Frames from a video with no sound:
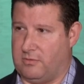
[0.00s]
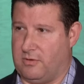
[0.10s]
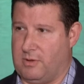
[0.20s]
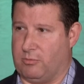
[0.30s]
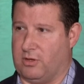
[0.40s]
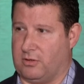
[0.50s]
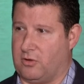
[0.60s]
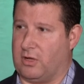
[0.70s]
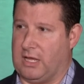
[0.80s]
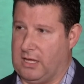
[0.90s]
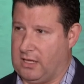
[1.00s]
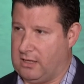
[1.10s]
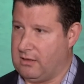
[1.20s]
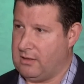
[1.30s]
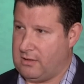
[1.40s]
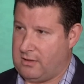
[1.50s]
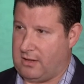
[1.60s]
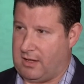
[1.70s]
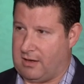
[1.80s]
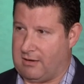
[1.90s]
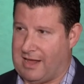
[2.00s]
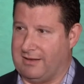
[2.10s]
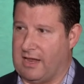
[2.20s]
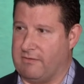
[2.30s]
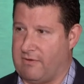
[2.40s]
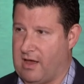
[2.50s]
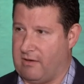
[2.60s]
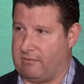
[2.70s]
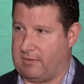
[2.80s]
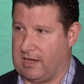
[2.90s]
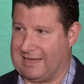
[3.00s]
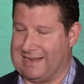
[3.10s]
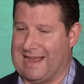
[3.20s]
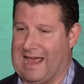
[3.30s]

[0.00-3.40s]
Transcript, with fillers: to be able to cookie and identify and get